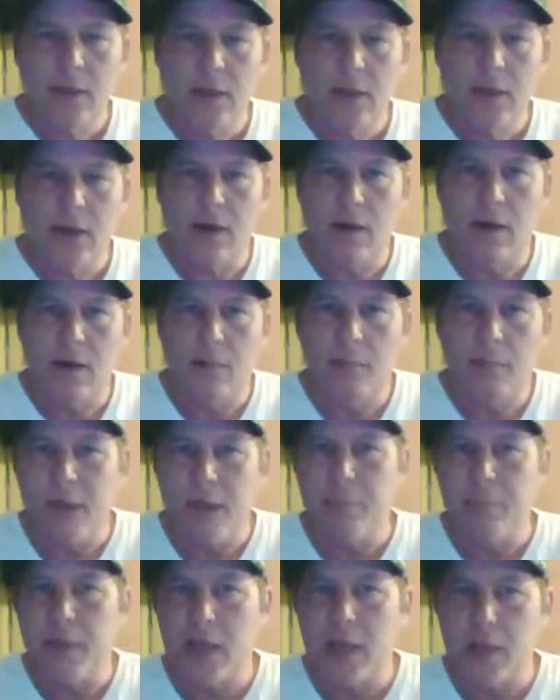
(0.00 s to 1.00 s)
I had
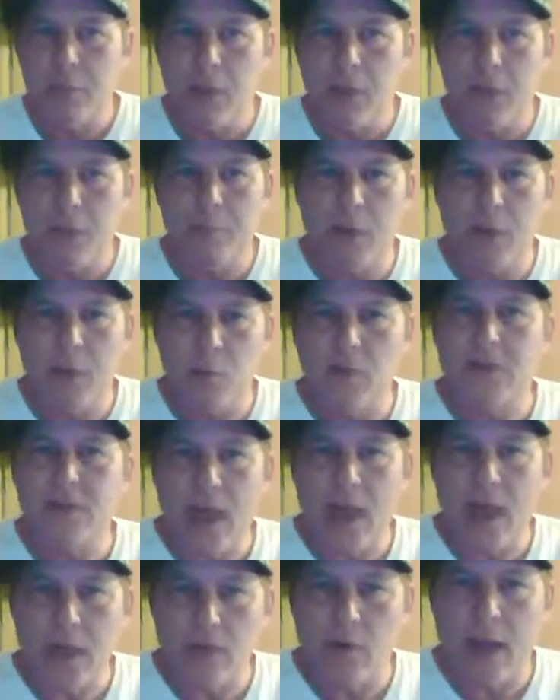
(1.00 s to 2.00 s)
to pick him up in
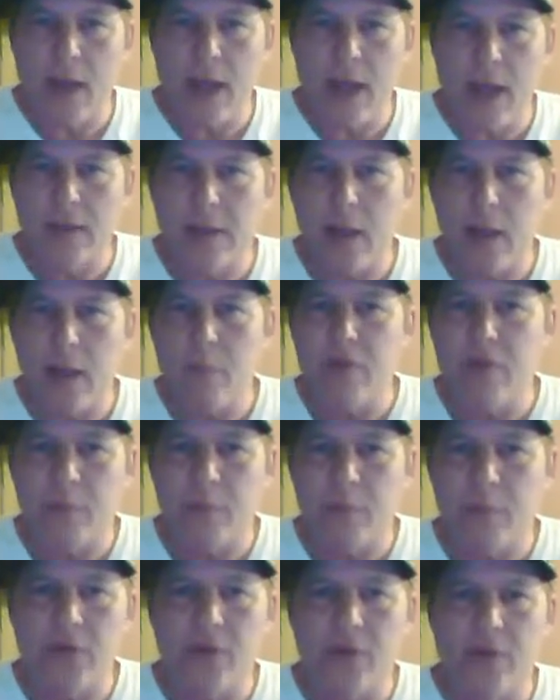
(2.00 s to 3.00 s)
Woonsocket, Rhode Island, and bring
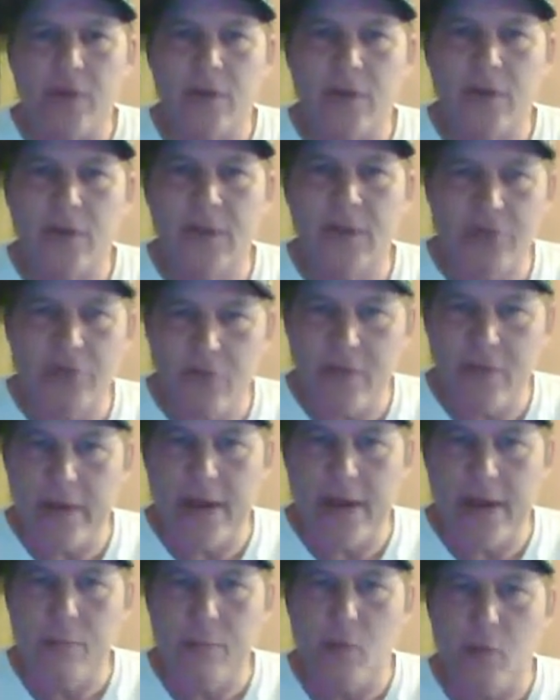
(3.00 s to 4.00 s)
him to Pier 3
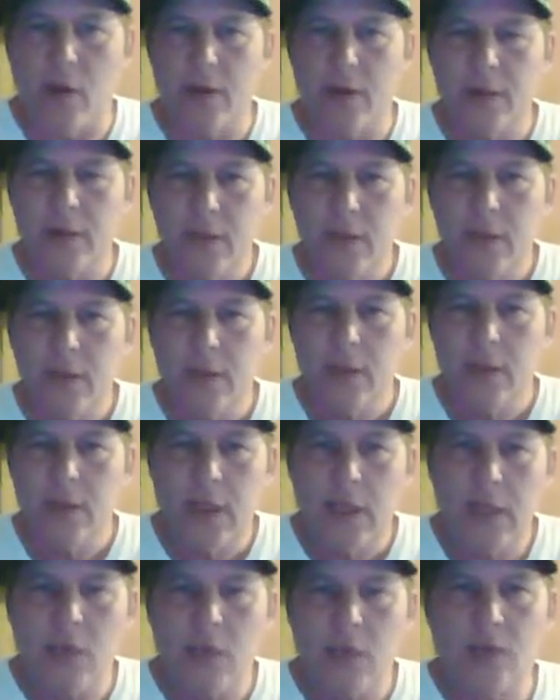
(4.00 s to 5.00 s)
Airport.
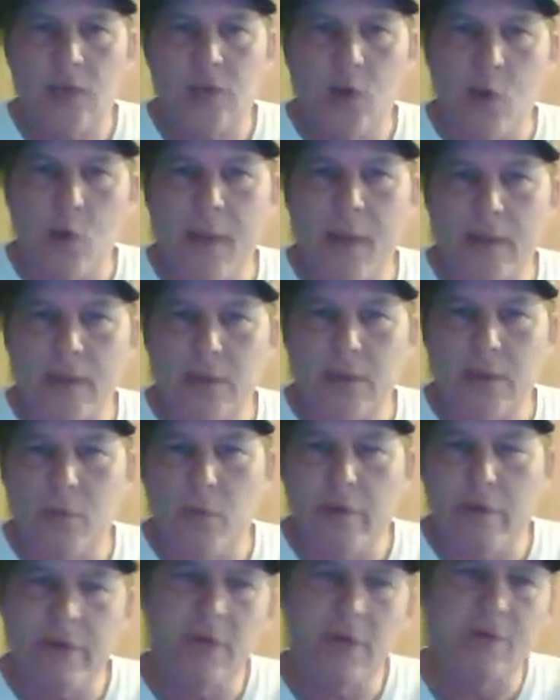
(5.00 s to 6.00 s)
He was going back
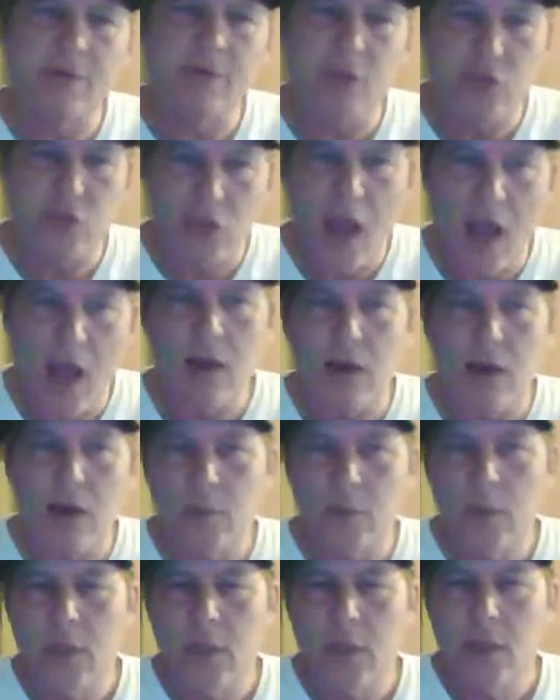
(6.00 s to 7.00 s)
where he lived in Chicago.
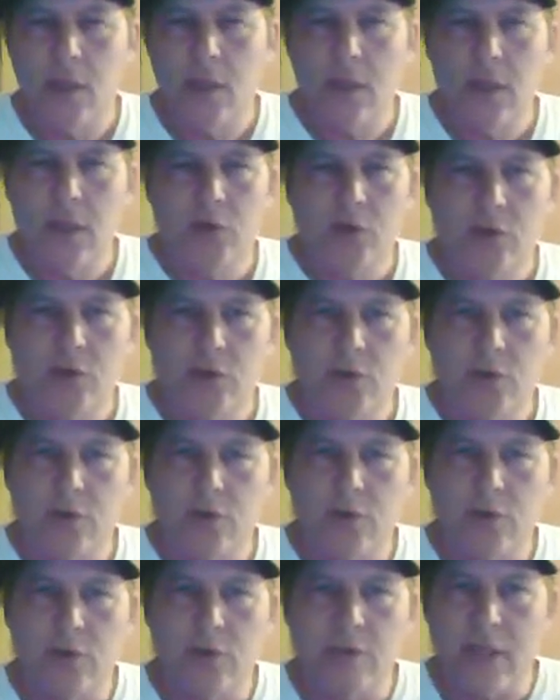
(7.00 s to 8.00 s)

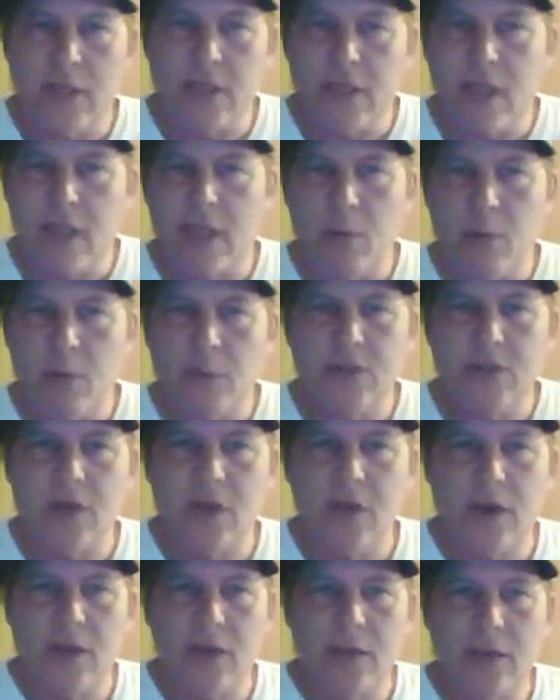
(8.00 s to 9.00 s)
So right there, that was
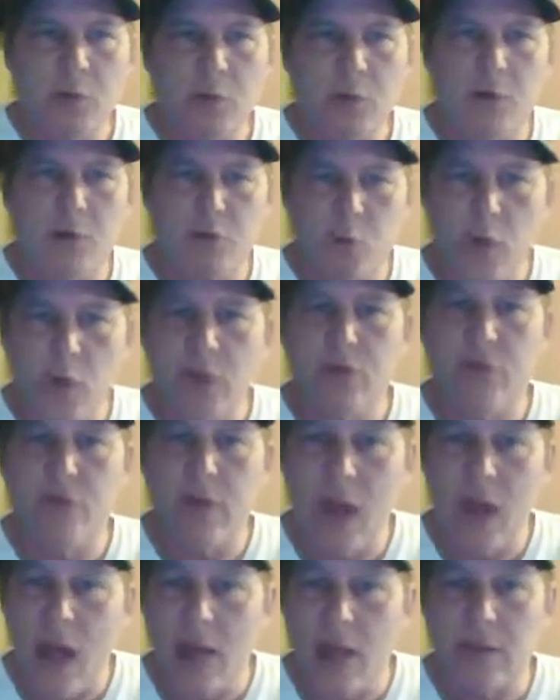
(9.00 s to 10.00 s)
about
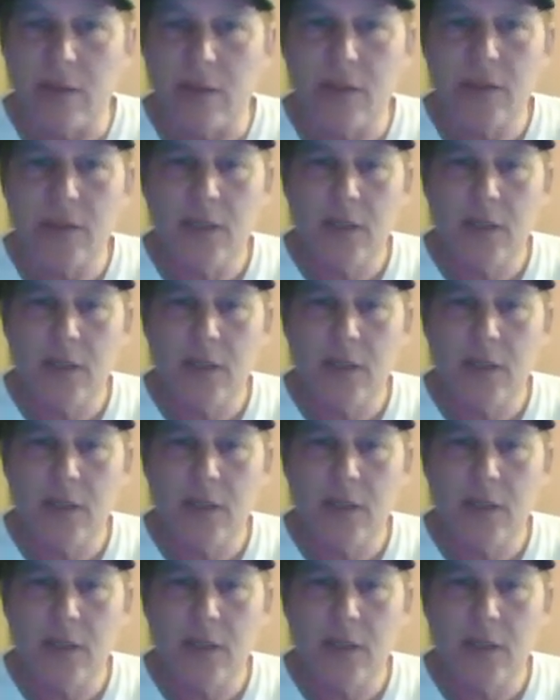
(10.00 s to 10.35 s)
$22.